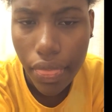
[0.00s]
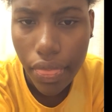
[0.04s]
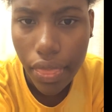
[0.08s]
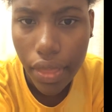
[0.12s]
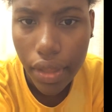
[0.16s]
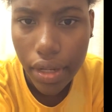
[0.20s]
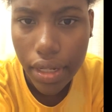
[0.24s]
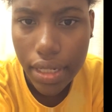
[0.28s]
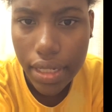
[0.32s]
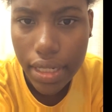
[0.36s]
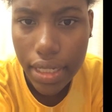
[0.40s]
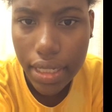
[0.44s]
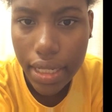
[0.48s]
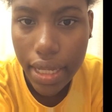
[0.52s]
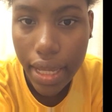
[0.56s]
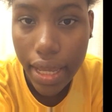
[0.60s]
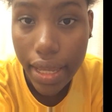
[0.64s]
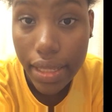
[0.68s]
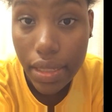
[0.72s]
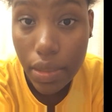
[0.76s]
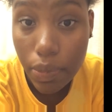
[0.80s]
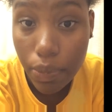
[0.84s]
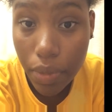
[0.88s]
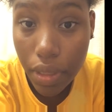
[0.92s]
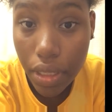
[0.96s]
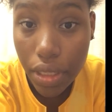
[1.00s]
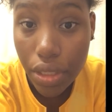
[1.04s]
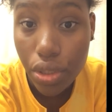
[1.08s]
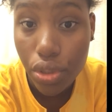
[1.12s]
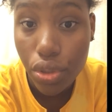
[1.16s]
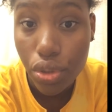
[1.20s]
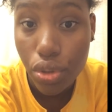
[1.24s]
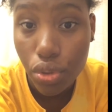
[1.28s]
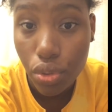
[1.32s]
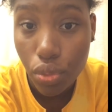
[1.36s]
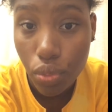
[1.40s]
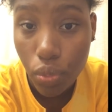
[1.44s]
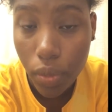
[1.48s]
the
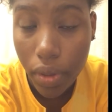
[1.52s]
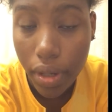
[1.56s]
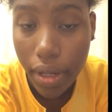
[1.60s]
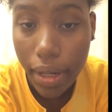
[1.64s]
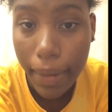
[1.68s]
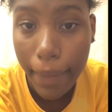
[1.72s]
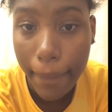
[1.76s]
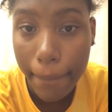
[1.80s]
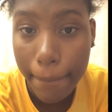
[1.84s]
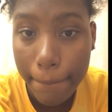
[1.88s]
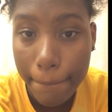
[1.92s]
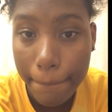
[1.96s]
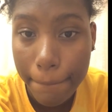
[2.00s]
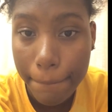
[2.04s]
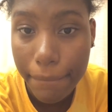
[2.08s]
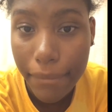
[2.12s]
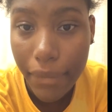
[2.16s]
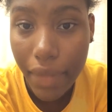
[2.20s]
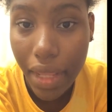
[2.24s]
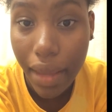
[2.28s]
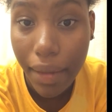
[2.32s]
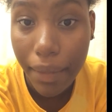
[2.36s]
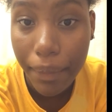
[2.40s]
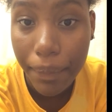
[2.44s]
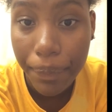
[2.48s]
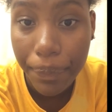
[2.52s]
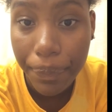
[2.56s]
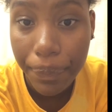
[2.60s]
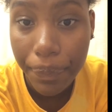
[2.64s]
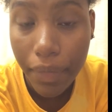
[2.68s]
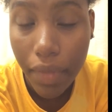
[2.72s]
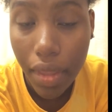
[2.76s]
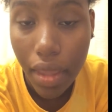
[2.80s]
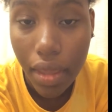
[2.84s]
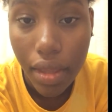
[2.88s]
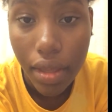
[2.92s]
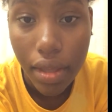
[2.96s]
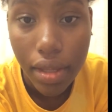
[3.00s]
DSB21. Yep.
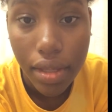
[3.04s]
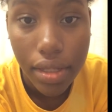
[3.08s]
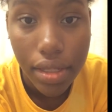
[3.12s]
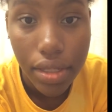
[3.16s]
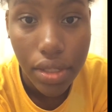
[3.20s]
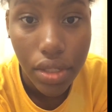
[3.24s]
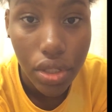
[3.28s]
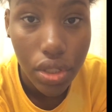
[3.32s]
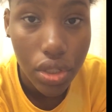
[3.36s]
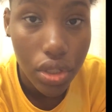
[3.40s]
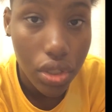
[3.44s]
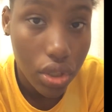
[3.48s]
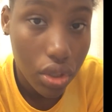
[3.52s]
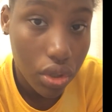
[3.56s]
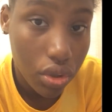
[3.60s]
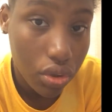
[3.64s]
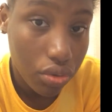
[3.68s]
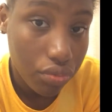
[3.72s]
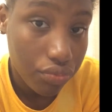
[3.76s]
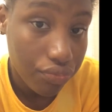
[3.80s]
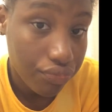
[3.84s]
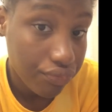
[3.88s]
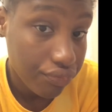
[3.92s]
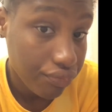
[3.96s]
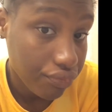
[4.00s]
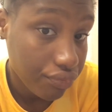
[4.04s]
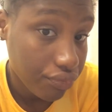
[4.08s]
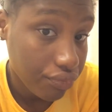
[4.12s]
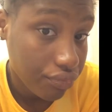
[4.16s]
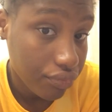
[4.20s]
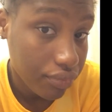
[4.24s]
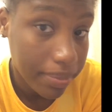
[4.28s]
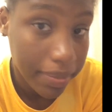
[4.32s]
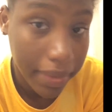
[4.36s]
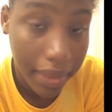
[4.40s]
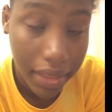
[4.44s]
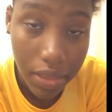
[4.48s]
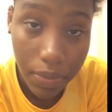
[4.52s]
So
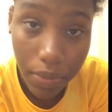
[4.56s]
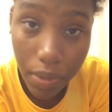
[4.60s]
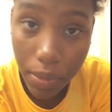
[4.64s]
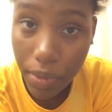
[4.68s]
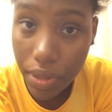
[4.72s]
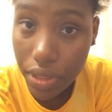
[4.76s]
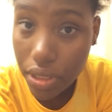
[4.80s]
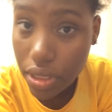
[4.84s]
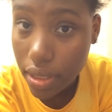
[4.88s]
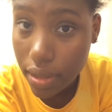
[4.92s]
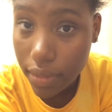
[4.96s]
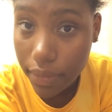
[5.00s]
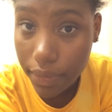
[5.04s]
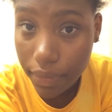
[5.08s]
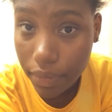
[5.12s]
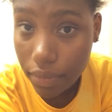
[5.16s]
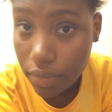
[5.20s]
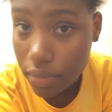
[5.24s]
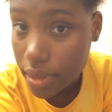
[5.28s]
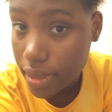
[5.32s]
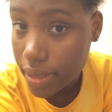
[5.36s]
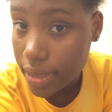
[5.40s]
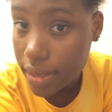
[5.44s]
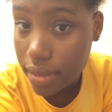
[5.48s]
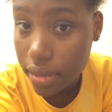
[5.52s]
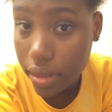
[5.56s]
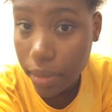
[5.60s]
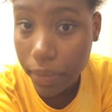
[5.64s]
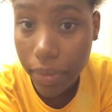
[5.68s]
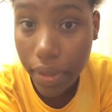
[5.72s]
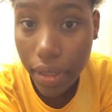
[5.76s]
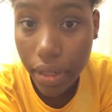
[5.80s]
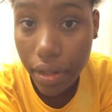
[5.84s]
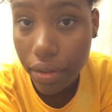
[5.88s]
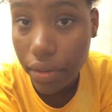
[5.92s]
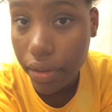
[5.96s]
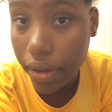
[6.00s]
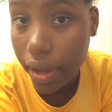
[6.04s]
that's pretty much it. Just
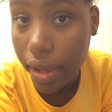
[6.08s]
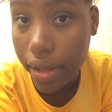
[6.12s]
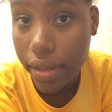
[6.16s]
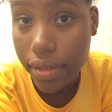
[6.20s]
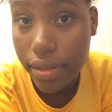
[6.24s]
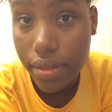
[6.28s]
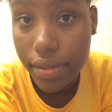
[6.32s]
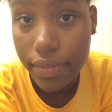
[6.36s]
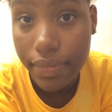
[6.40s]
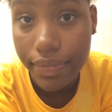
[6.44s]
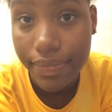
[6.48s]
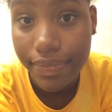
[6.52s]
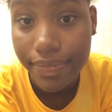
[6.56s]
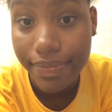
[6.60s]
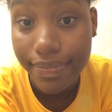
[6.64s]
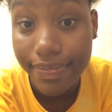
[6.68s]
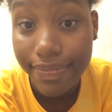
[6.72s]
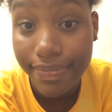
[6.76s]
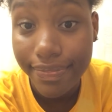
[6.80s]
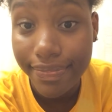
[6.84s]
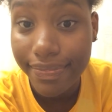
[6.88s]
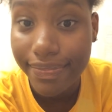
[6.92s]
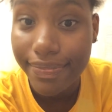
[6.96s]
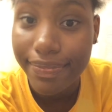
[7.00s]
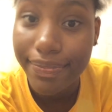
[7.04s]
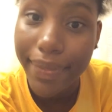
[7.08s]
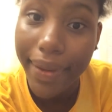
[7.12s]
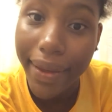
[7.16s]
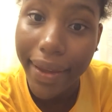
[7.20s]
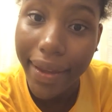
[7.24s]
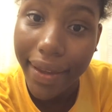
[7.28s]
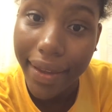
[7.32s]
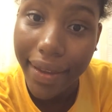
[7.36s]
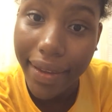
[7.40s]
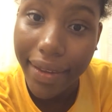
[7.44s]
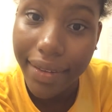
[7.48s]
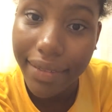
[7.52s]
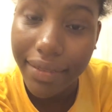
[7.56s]
updating you guys.
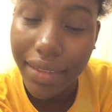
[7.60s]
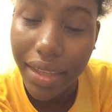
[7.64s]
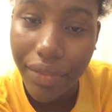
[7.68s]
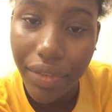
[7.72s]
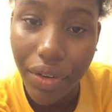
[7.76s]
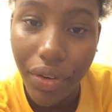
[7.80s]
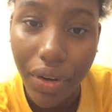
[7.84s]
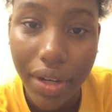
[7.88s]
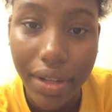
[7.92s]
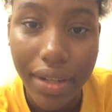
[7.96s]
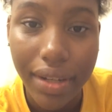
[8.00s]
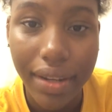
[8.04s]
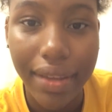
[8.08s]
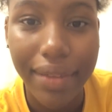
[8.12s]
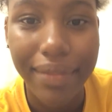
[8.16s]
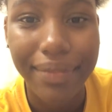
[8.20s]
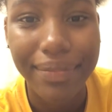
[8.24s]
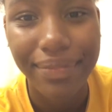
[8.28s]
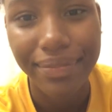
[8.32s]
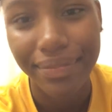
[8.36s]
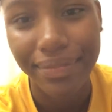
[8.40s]
Bye. Have a great day.